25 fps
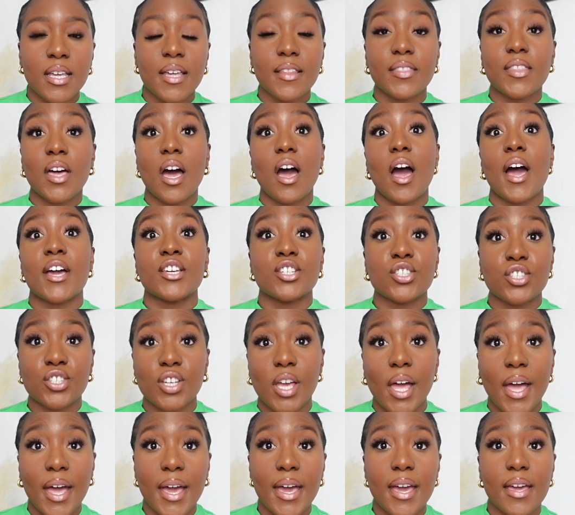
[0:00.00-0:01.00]
that I
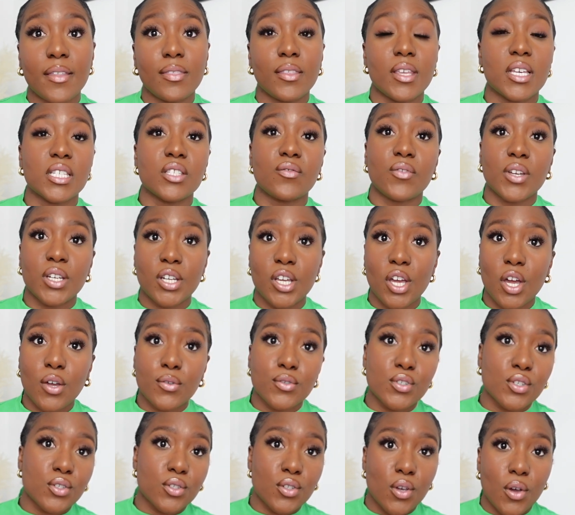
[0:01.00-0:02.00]
share in this video,
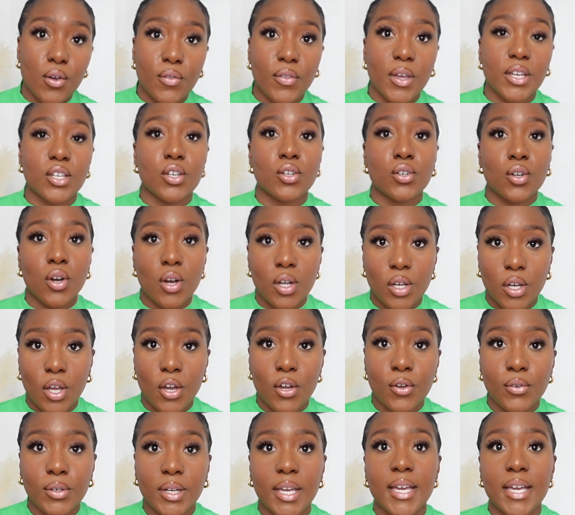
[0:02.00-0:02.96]
just know that you're not alone.